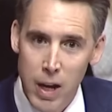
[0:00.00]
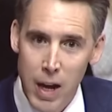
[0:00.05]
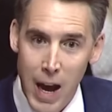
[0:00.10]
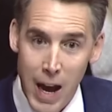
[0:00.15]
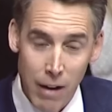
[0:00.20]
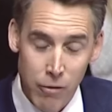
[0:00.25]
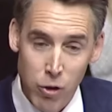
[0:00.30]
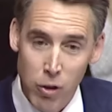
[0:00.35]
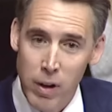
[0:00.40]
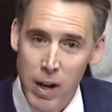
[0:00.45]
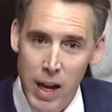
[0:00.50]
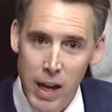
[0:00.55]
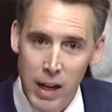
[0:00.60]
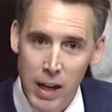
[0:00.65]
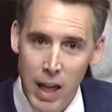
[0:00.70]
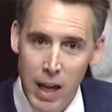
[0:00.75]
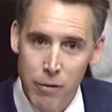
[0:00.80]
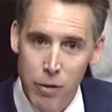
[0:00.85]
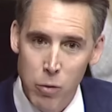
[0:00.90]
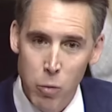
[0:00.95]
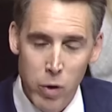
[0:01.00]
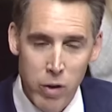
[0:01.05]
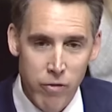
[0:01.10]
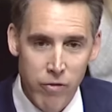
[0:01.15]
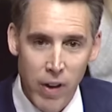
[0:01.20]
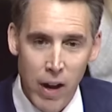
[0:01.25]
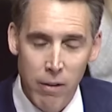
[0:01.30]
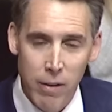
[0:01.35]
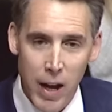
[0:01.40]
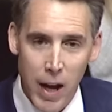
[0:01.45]
After 9/11, we
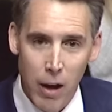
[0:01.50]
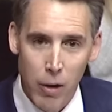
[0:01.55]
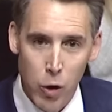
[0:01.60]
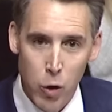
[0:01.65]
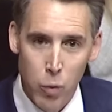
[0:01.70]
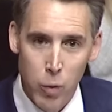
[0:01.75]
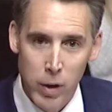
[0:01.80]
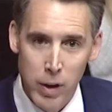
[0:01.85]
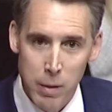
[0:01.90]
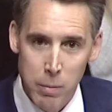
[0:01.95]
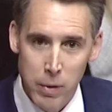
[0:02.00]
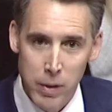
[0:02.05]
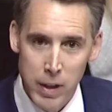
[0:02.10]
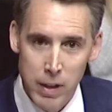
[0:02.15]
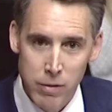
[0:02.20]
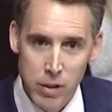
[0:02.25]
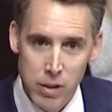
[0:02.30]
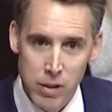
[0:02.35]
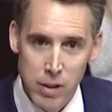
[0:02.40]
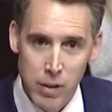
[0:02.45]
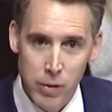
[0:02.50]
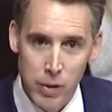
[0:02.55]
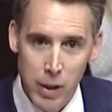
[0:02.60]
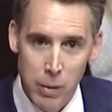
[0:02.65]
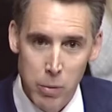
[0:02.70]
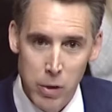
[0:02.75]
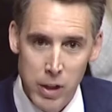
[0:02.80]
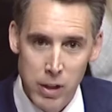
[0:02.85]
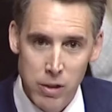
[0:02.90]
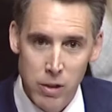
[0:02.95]
found out who really believed in civil
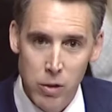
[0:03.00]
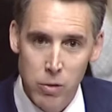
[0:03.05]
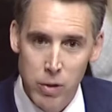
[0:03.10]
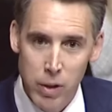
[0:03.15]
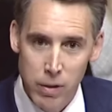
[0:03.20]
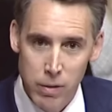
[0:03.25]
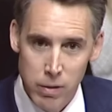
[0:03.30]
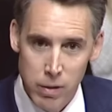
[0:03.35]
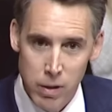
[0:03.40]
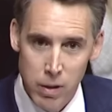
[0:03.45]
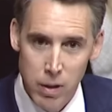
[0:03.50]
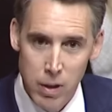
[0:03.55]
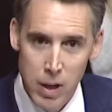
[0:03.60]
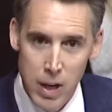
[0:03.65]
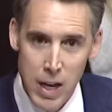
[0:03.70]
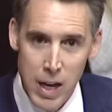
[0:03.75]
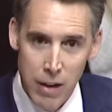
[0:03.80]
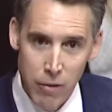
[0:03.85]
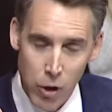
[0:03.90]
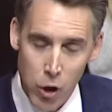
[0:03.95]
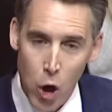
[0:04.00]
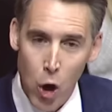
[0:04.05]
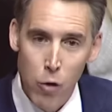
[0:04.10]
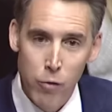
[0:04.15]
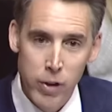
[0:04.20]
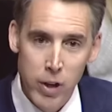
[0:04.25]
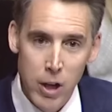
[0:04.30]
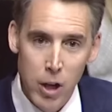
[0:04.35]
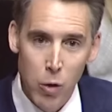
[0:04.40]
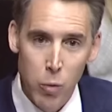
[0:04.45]
liberties and who didn't. In the
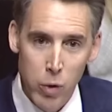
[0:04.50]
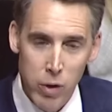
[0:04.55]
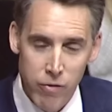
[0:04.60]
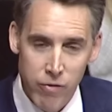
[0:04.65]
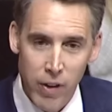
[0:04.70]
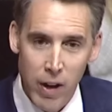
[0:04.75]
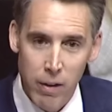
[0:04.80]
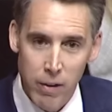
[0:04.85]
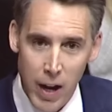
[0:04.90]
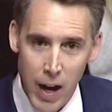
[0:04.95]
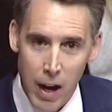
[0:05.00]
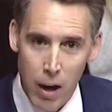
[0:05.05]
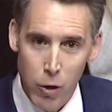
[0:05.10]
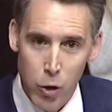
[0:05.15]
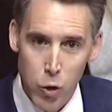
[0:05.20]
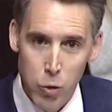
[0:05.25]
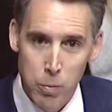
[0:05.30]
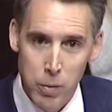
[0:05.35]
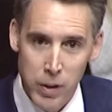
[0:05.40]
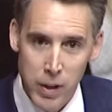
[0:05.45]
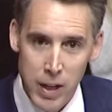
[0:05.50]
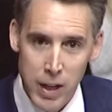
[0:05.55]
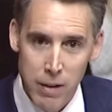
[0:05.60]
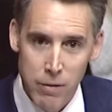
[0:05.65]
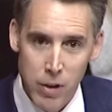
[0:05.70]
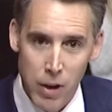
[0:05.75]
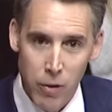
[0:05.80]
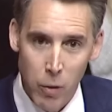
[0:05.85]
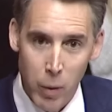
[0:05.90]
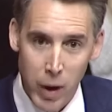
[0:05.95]
COVID era, we found out who
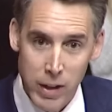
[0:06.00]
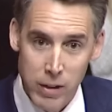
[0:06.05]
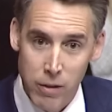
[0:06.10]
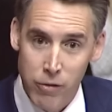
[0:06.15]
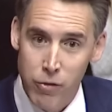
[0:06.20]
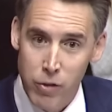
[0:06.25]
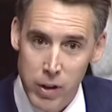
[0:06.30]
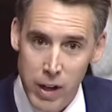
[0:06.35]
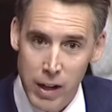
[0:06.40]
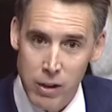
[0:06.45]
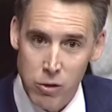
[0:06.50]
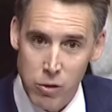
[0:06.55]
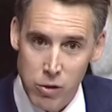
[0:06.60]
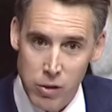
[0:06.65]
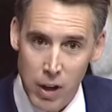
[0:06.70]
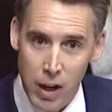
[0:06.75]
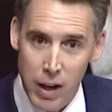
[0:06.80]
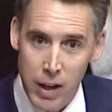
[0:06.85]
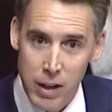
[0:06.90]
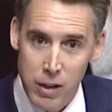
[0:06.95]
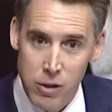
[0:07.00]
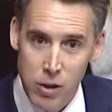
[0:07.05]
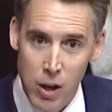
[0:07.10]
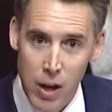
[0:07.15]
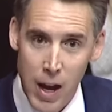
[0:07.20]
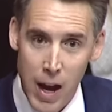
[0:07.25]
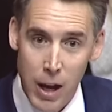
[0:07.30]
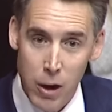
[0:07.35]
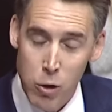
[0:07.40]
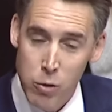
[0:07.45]
believed in the right to free exercise
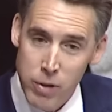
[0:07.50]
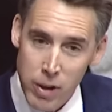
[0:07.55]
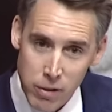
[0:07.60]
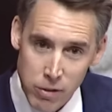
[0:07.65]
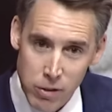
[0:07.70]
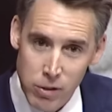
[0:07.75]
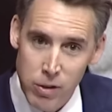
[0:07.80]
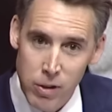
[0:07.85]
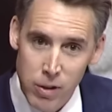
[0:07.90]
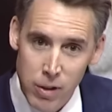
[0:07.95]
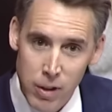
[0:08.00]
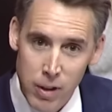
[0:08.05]
and who didn't.